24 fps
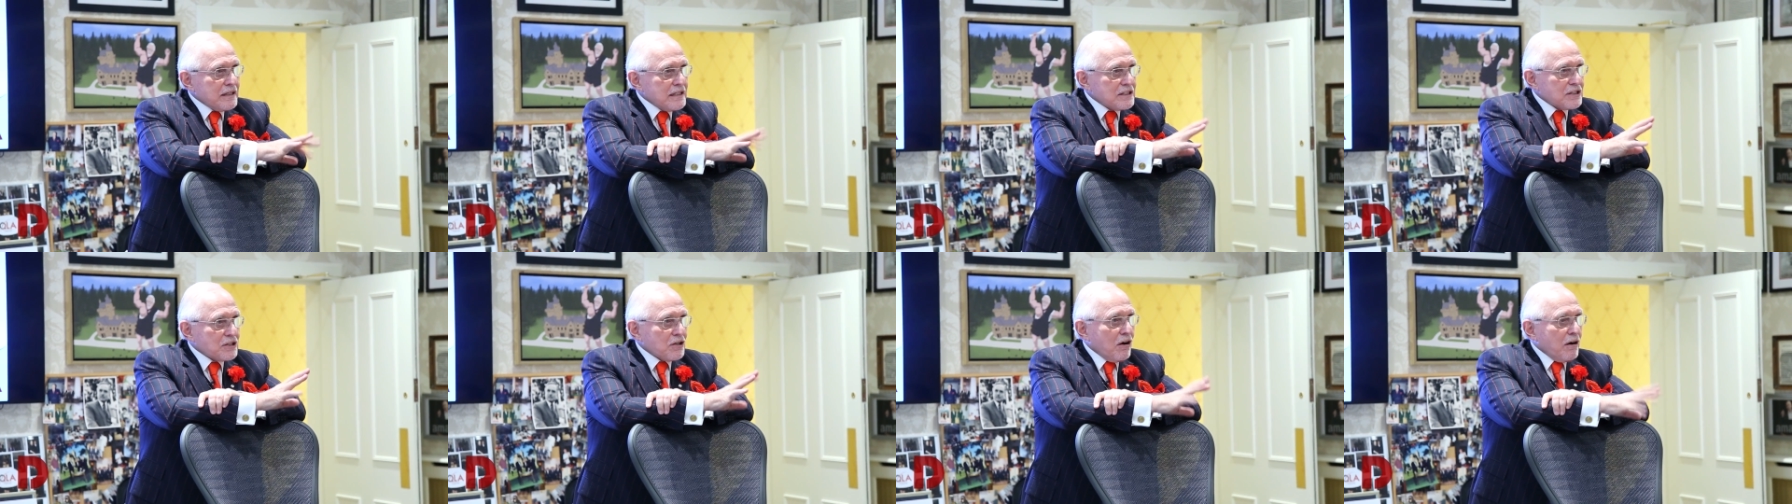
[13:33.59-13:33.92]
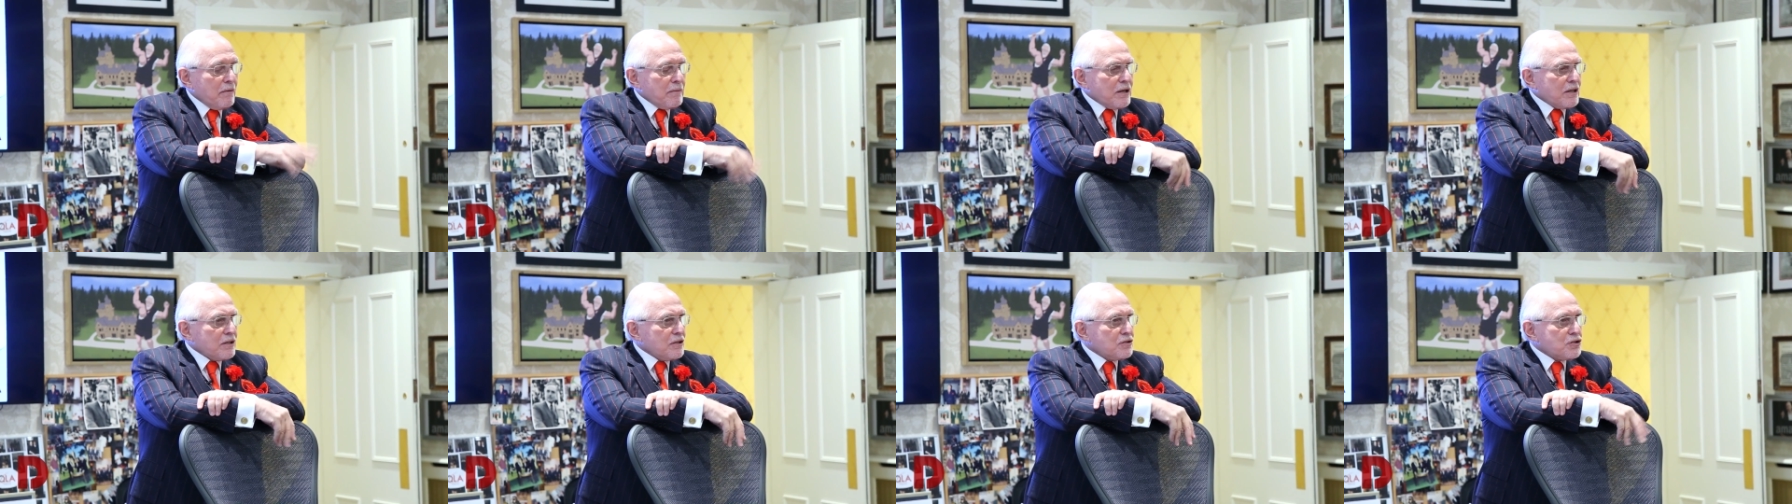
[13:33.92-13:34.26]
He
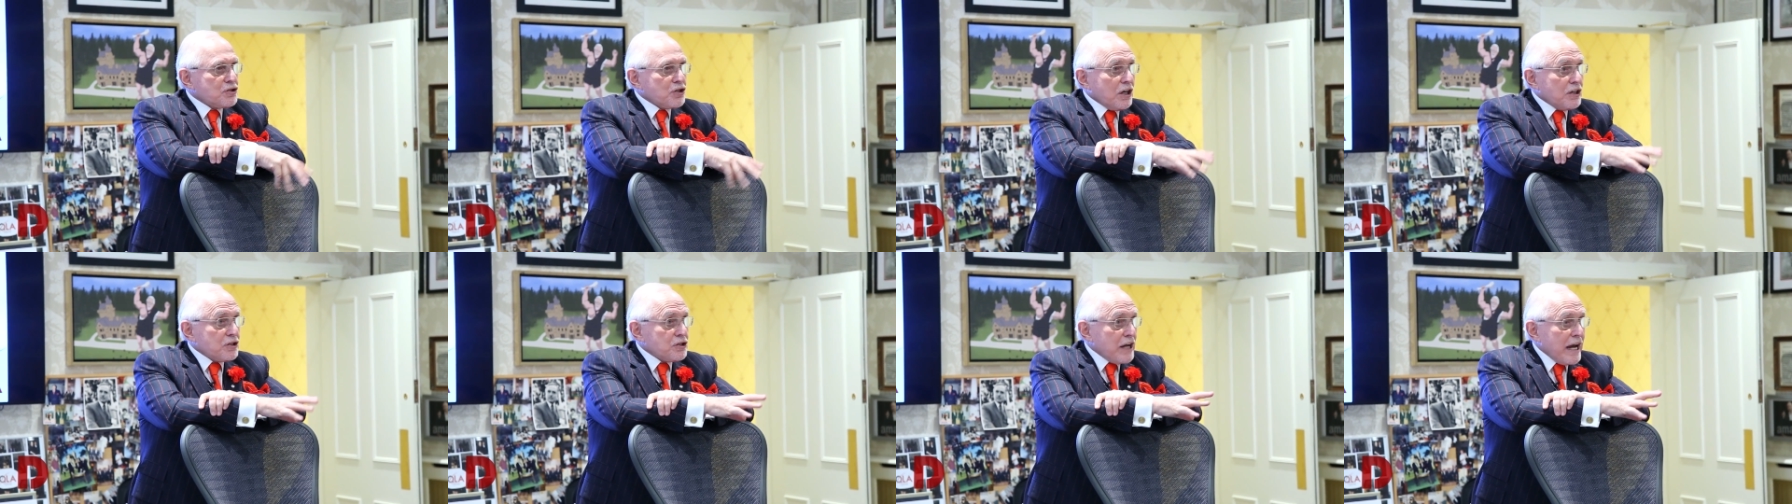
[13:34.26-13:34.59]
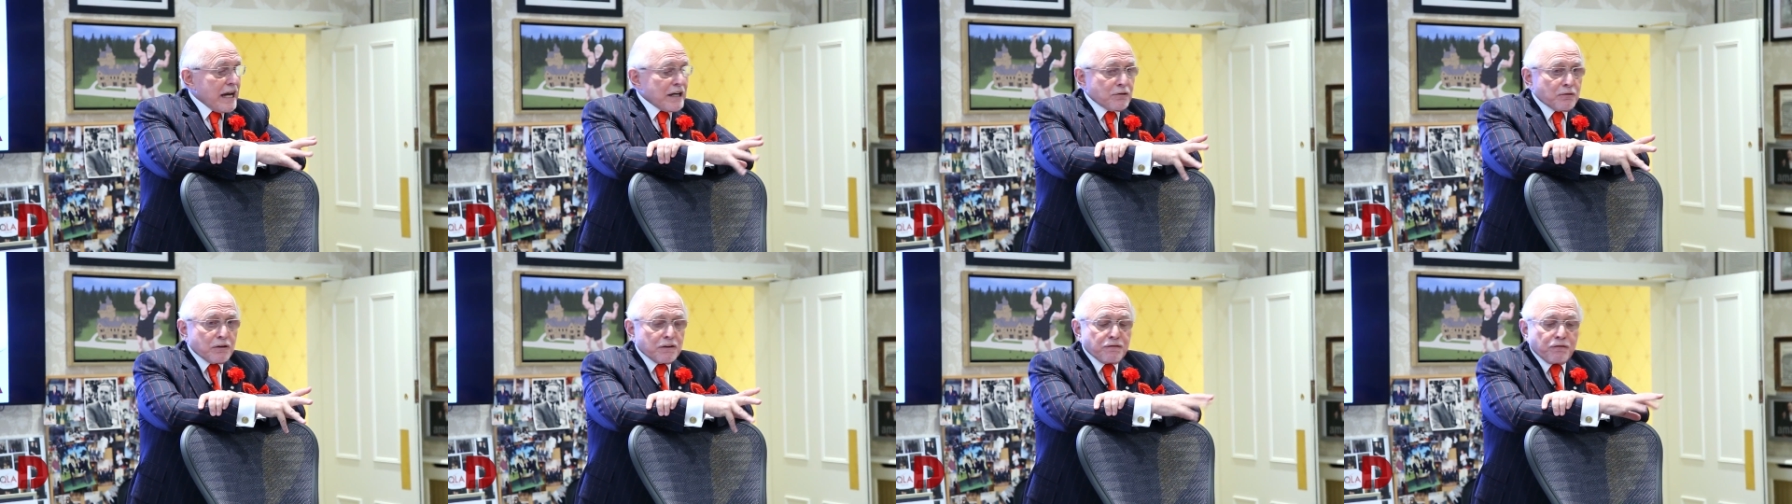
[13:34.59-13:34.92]
saw me on
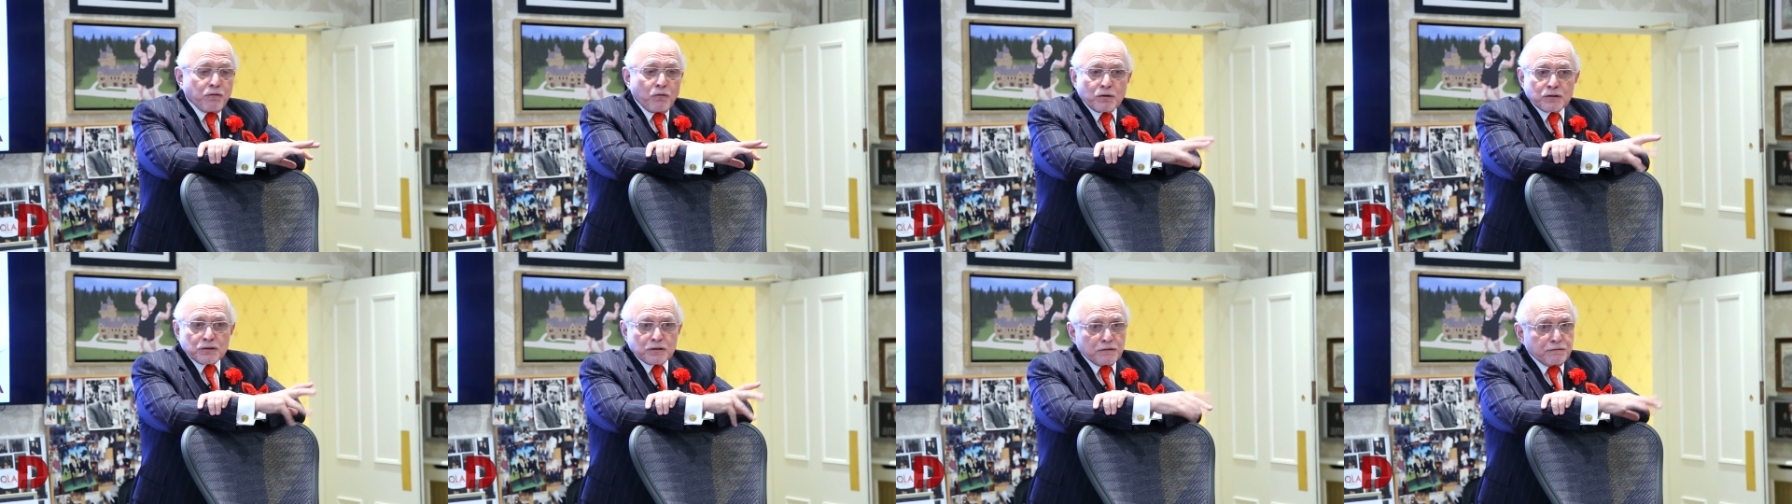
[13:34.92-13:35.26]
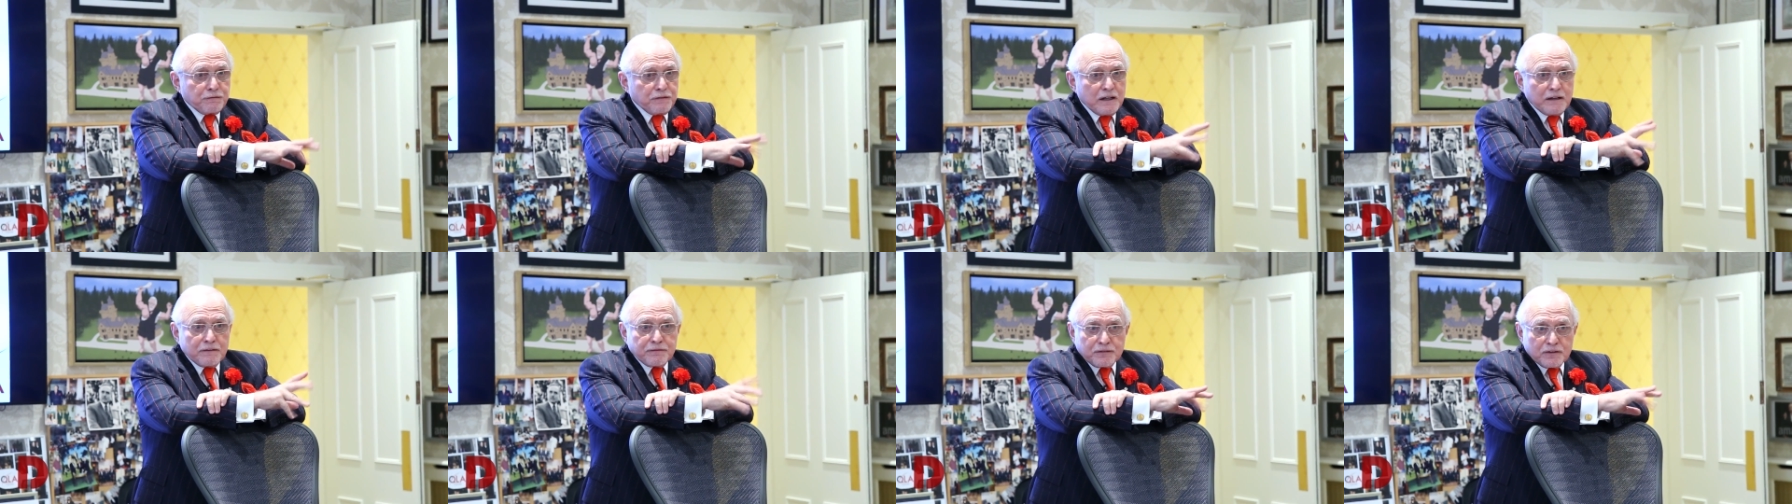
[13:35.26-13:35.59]
January fourth or
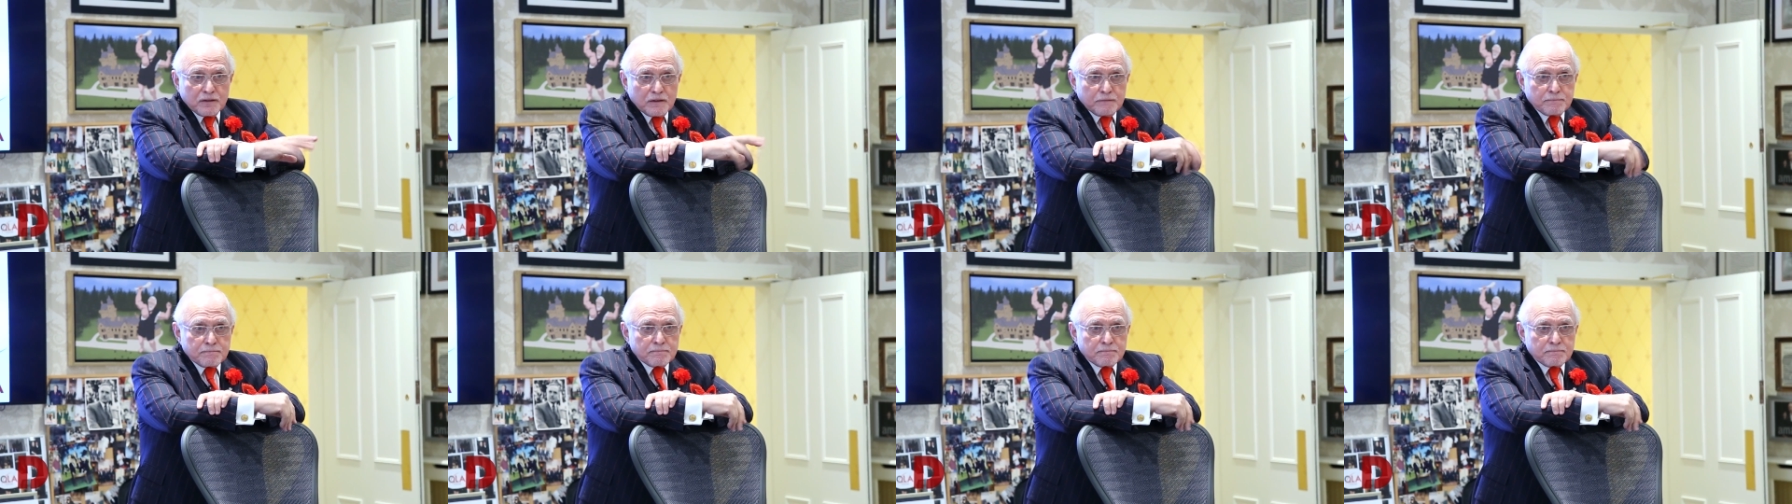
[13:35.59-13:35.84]
fifth